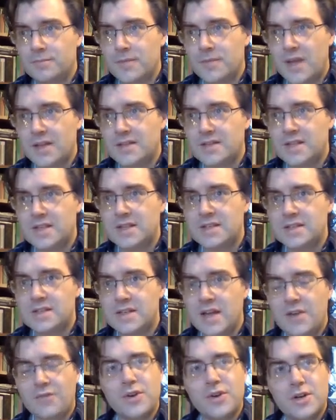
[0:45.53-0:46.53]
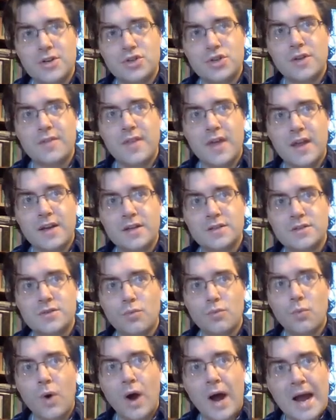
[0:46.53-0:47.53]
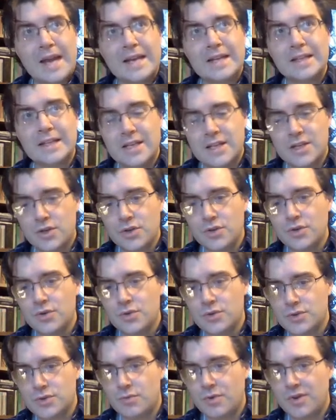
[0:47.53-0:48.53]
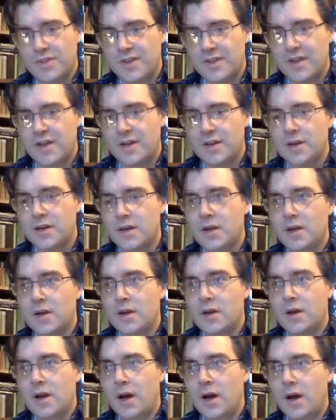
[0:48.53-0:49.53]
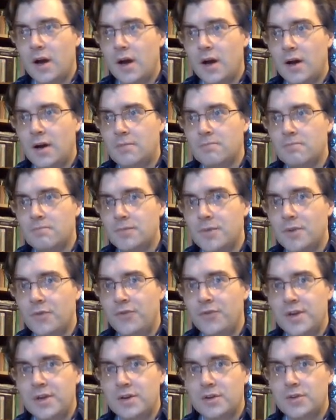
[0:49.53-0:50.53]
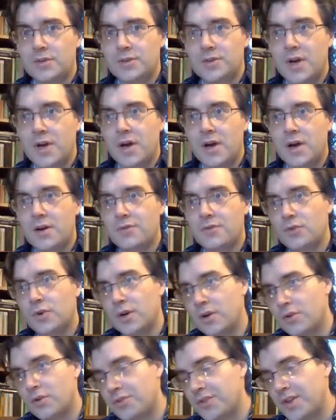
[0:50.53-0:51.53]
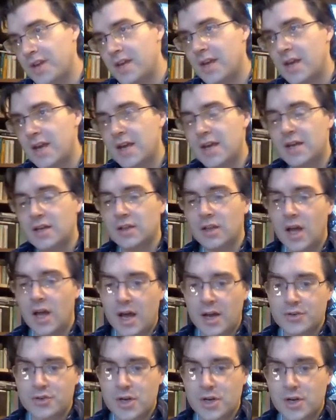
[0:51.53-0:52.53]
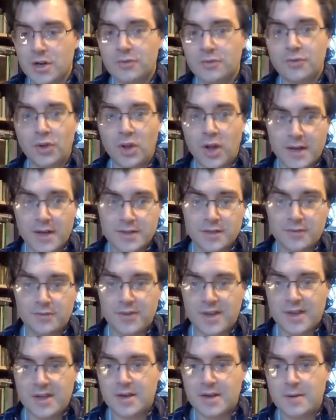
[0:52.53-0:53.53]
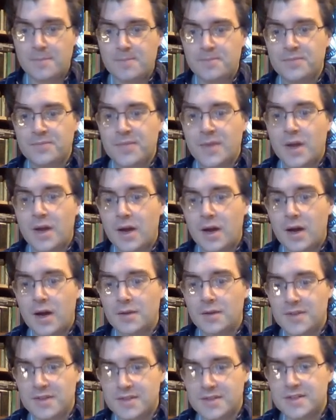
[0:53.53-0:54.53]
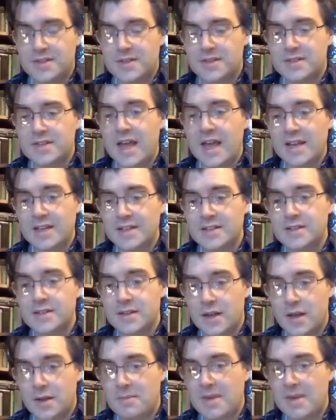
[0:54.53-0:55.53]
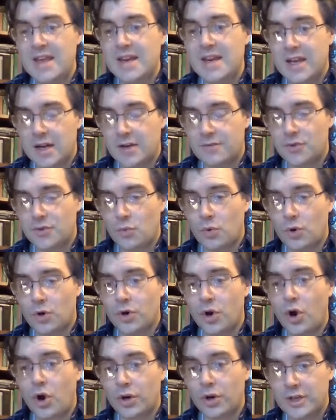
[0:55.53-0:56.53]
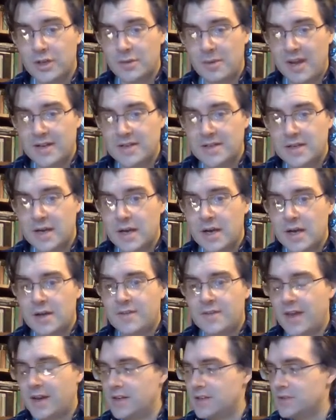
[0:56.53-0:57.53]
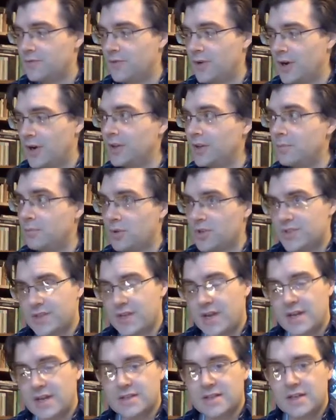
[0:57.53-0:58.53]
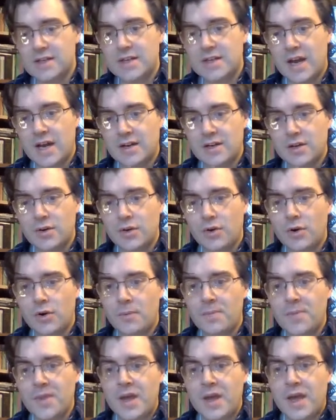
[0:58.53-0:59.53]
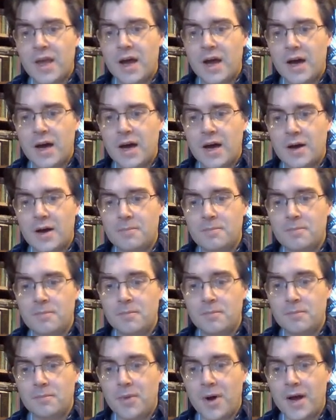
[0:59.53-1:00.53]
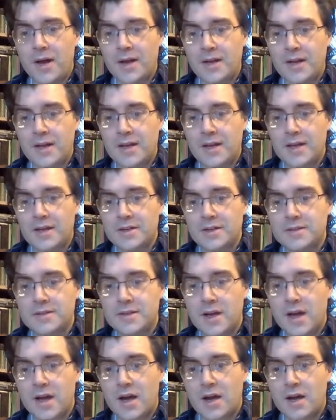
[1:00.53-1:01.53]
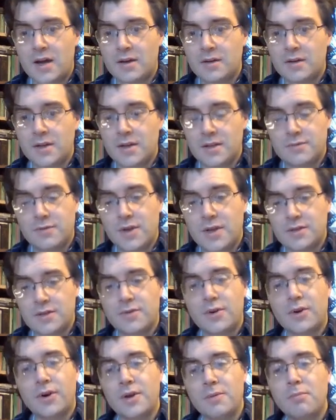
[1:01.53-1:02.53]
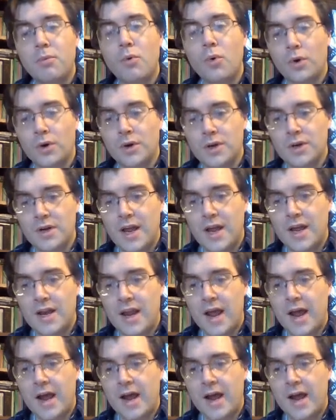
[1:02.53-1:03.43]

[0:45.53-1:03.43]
it's this definition that is widely used within um, the field of critical thinking, logic, philosophy. Uh, this is a sense, a meaning of the word argument that is fairly precise and technical, um, but is, uh, is, is very important and